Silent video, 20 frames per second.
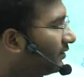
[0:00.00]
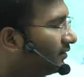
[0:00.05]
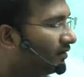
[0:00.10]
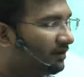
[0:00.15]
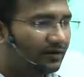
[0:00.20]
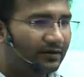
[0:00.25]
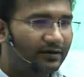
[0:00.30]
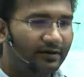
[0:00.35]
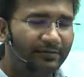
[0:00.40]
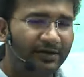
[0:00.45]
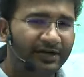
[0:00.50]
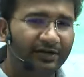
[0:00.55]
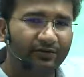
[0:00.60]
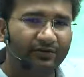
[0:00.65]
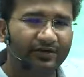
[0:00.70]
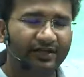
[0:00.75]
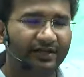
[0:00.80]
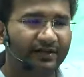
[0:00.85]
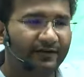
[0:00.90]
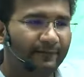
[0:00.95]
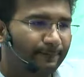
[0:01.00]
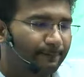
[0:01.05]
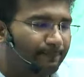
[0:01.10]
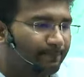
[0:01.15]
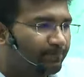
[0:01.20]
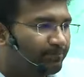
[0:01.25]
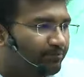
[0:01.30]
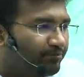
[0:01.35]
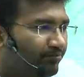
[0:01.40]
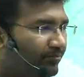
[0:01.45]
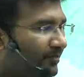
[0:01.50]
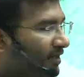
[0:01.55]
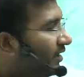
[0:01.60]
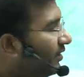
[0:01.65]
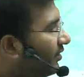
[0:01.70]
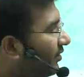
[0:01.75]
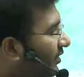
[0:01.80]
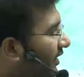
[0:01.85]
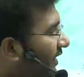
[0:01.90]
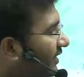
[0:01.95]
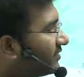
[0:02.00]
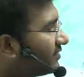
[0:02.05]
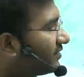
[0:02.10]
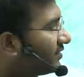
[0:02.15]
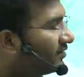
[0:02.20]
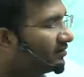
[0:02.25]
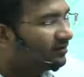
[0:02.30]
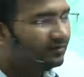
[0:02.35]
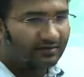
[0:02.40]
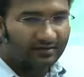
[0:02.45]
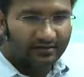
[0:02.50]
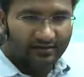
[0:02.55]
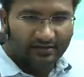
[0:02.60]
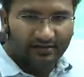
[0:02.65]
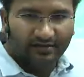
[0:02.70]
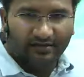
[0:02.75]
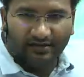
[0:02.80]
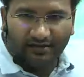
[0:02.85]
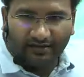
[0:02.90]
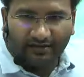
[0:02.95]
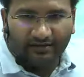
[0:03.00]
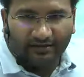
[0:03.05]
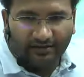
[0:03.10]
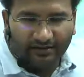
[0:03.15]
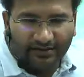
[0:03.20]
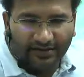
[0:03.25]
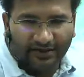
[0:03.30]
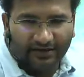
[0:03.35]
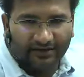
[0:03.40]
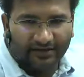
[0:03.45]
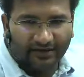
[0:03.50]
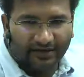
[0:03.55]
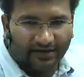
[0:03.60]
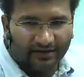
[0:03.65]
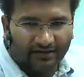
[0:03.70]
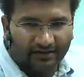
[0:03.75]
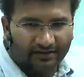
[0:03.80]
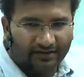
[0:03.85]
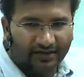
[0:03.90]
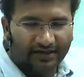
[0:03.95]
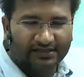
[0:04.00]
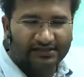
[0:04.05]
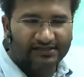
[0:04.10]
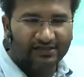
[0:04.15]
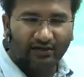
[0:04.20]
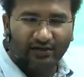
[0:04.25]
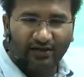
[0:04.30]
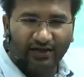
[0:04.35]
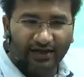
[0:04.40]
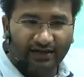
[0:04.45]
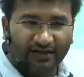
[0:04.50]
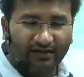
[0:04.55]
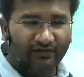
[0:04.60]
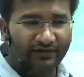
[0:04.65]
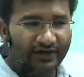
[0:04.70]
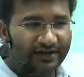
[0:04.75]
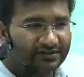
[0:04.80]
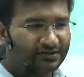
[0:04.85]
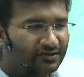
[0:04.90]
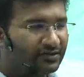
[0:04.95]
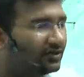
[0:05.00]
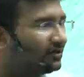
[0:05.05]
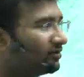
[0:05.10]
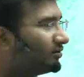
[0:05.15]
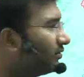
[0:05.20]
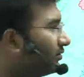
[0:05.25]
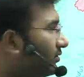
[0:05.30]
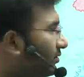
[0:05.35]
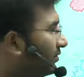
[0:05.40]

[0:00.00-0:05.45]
coming to the Next territory, that is your line of actual control.